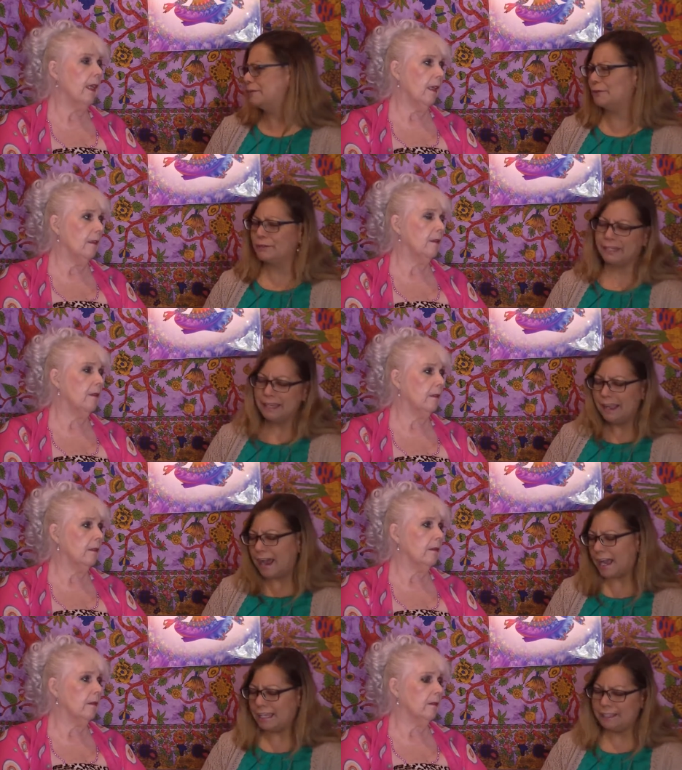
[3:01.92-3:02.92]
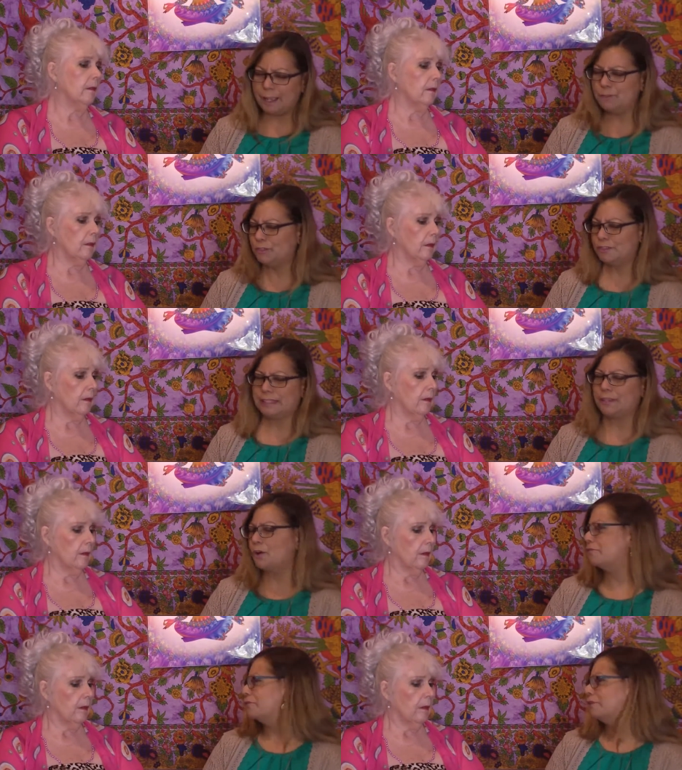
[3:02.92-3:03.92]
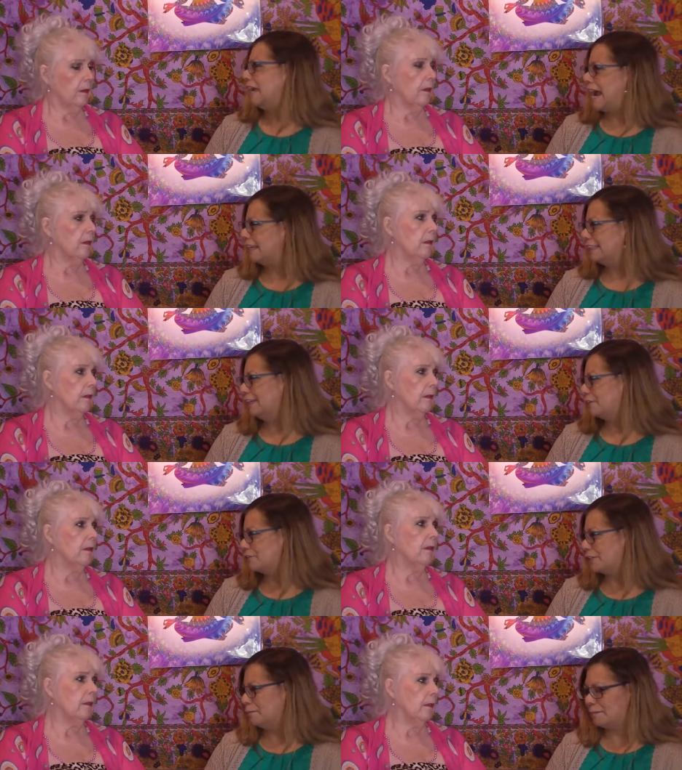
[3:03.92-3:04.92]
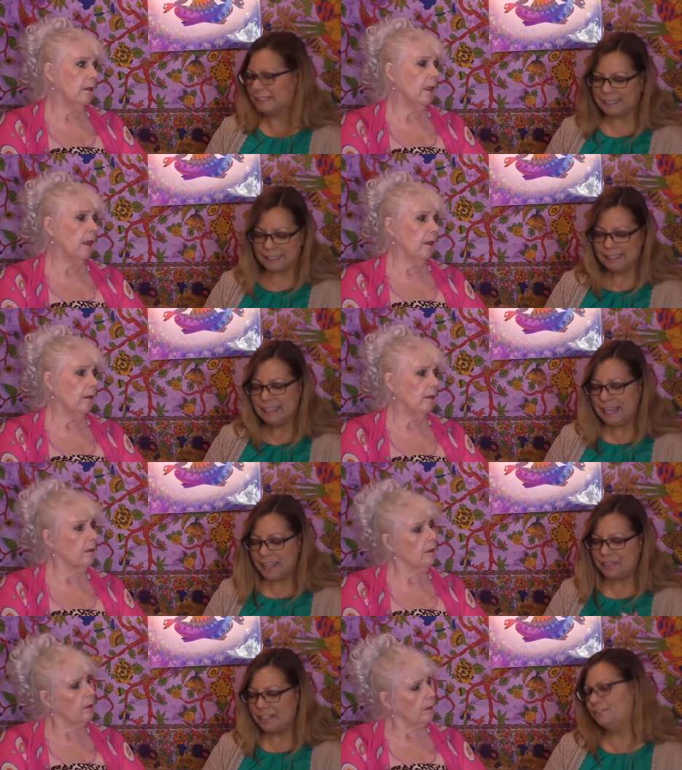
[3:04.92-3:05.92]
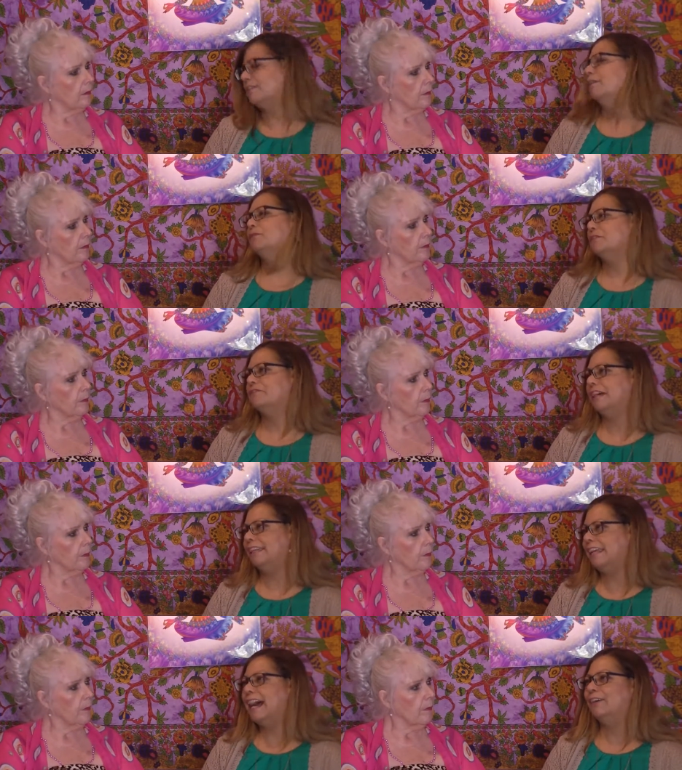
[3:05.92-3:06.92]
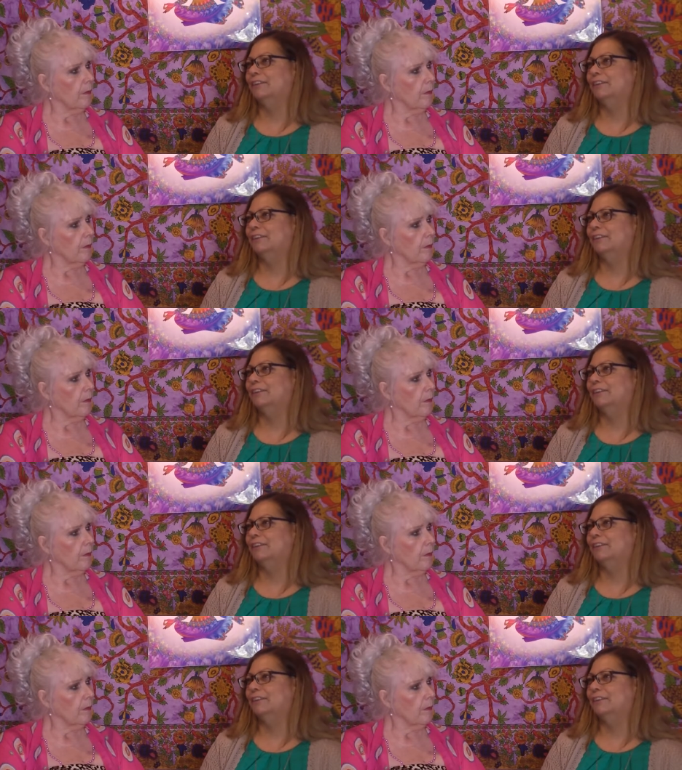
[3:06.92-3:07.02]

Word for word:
Speaker 1: yeah. or I, I'm just like overreacting or something, mm. and then you come to find out.